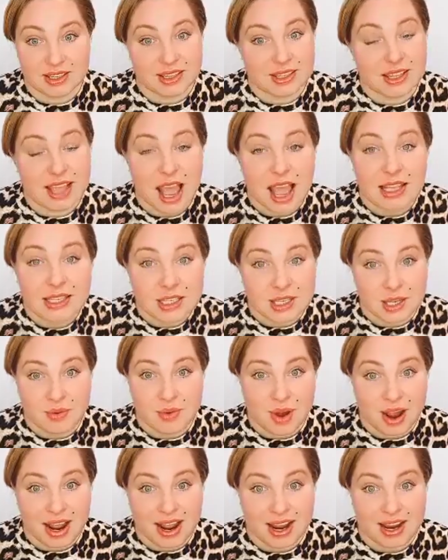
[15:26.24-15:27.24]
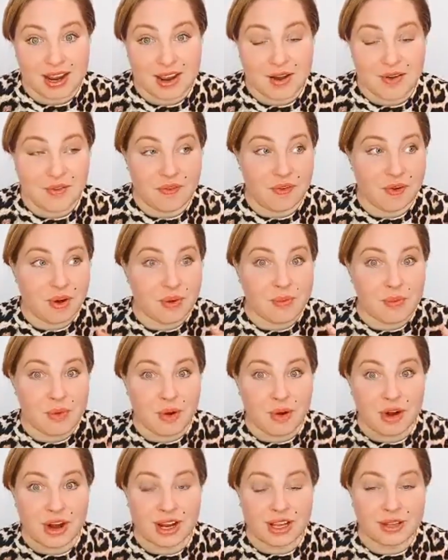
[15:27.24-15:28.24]
That's why for
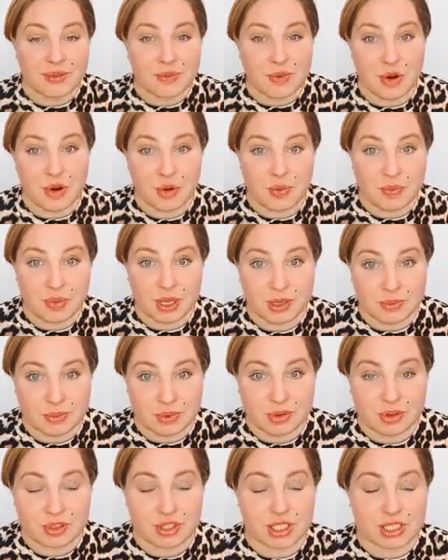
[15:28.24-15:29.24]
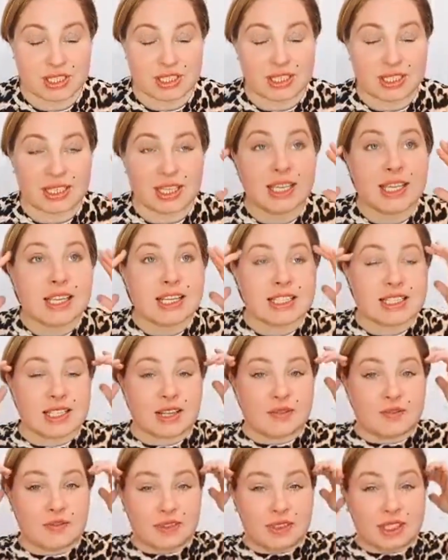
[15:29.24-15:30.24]
more and more people just seeing
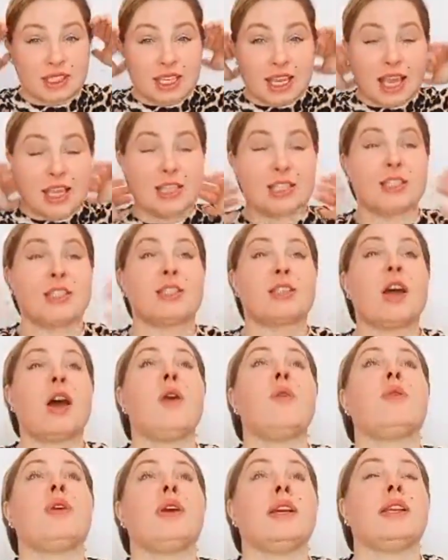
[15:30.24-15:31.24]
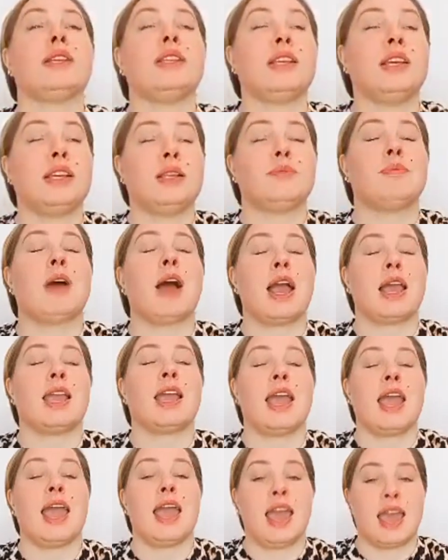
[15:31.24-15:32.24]
something, yeah, I saw it in my
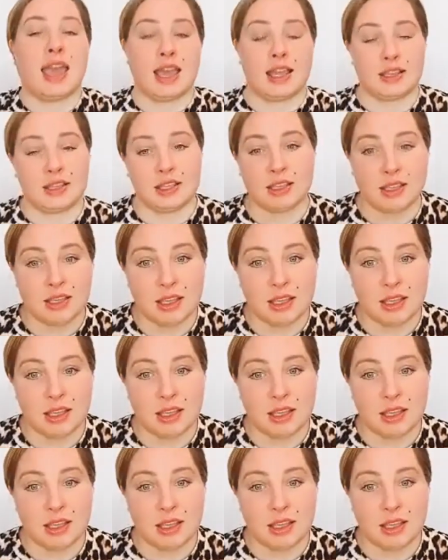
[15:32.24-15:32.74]
head,